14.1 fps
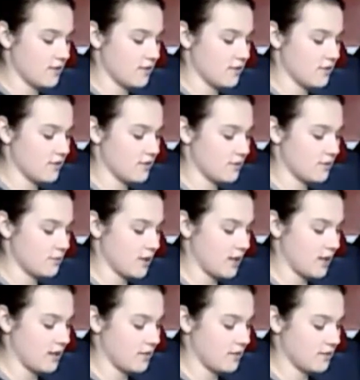and just
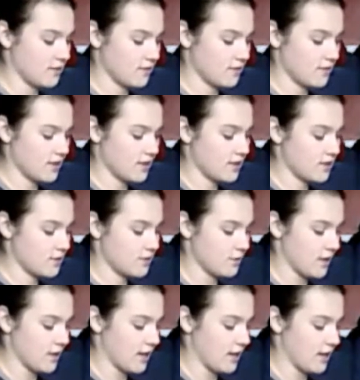wait, and just
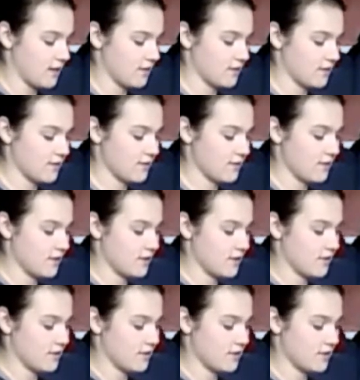wait.
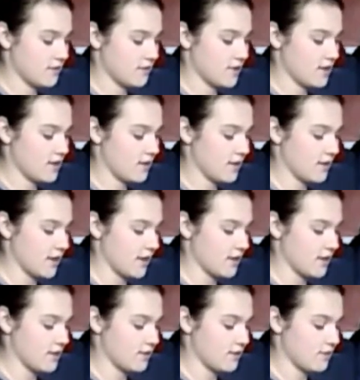If she can't get it,
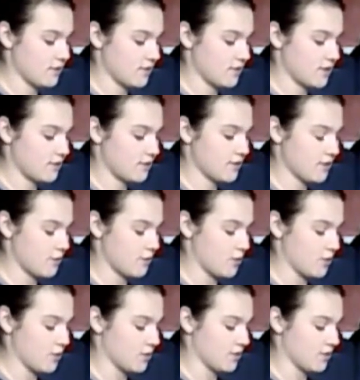she'll use her
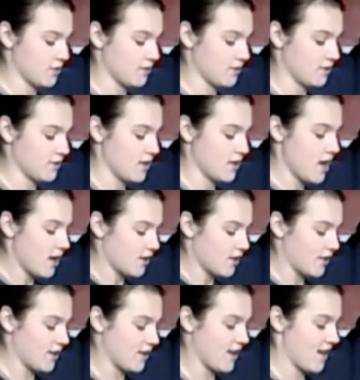paw soon.
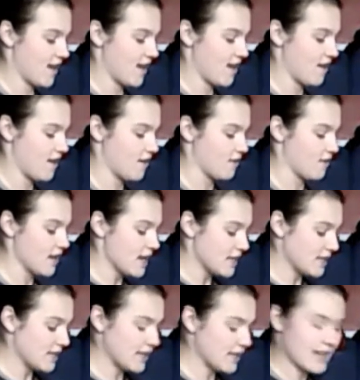Good girl.
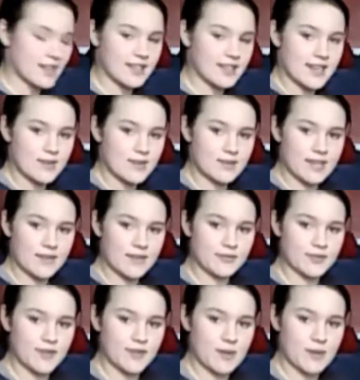See that little lift of
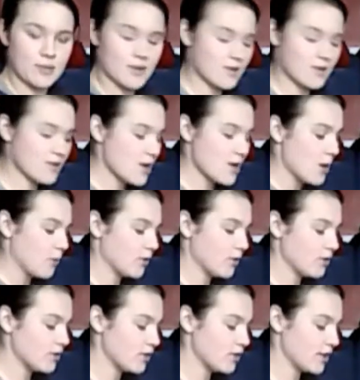her paw? We're not
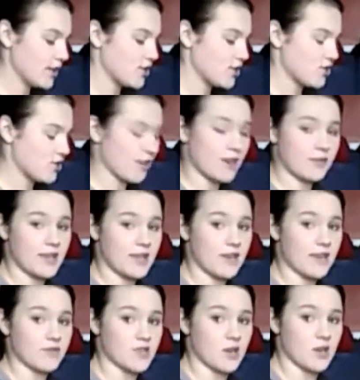looking straight for the end
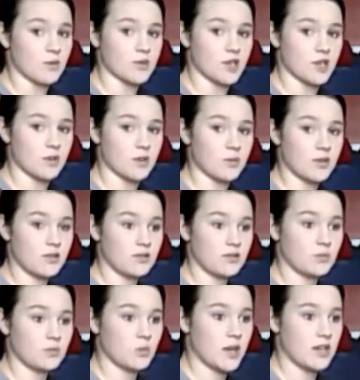result, so we're
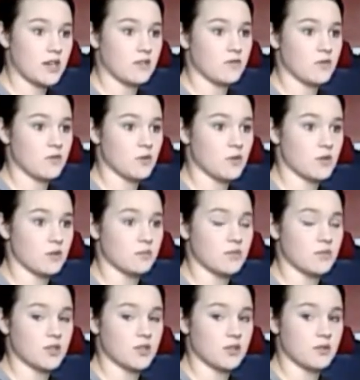not waiting for them
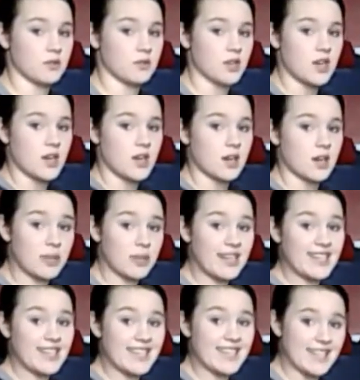to
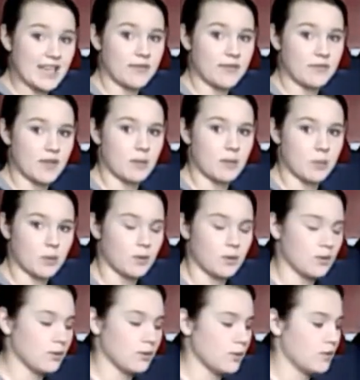completely give their
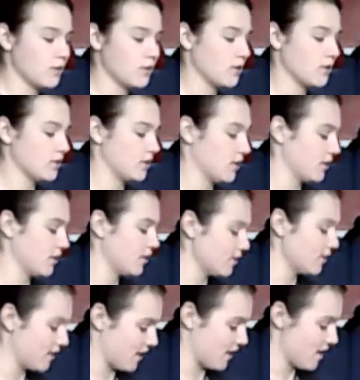paw. You've got to,
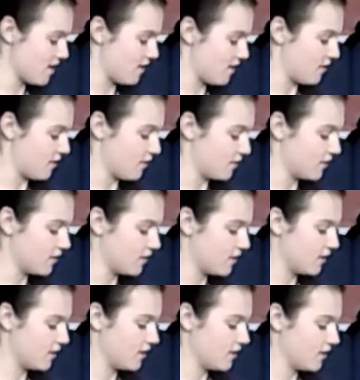good girl.
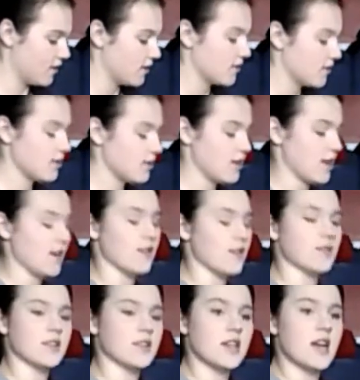Good girl.
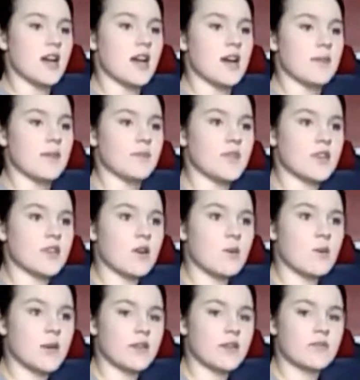You've got to
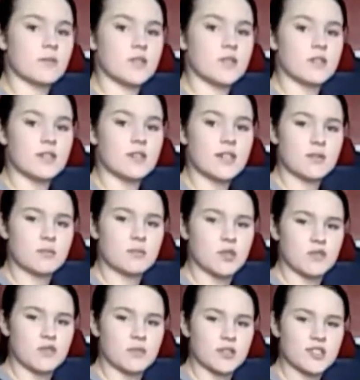wait for them to do little
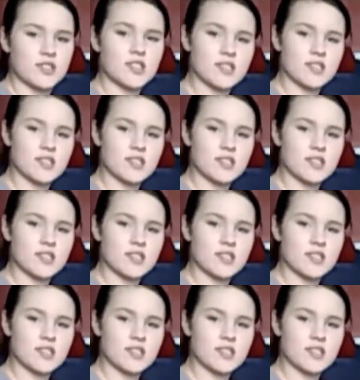movements, just